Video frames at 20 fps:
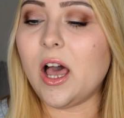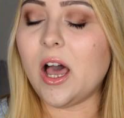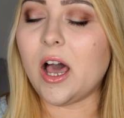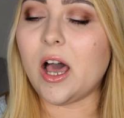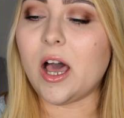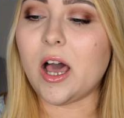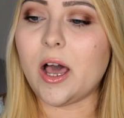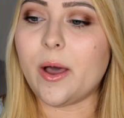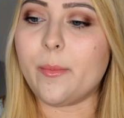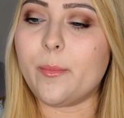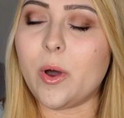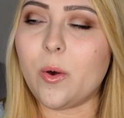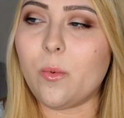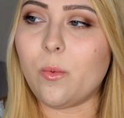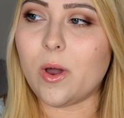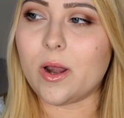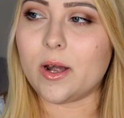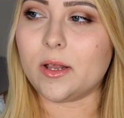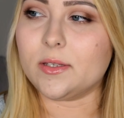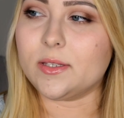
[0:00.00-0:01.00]

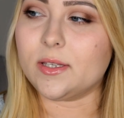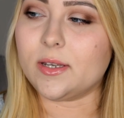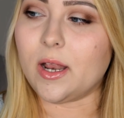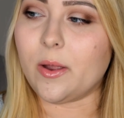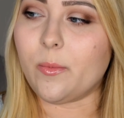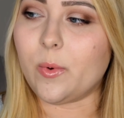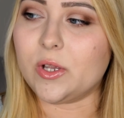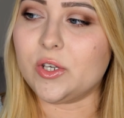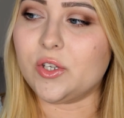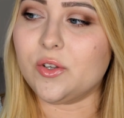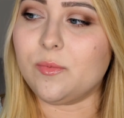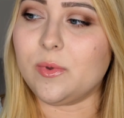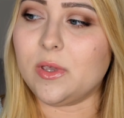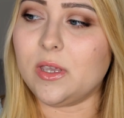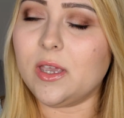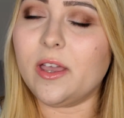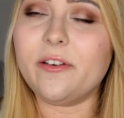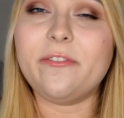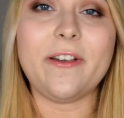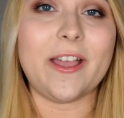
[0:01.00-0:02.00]
What else did I want to
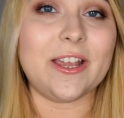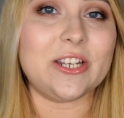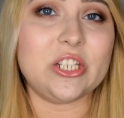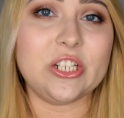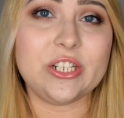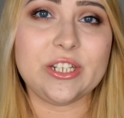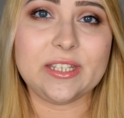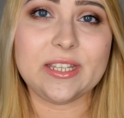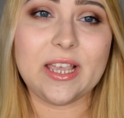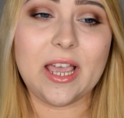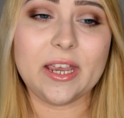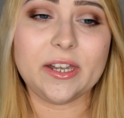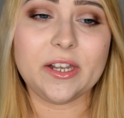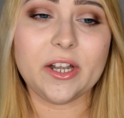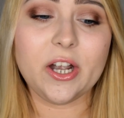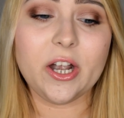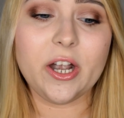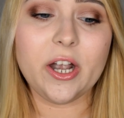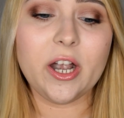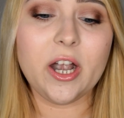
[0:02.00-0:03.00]
be? A fashion
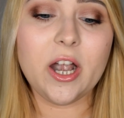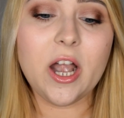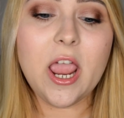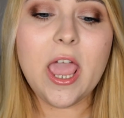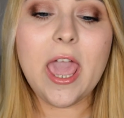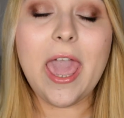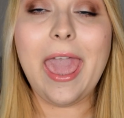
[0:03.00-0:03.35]
designer.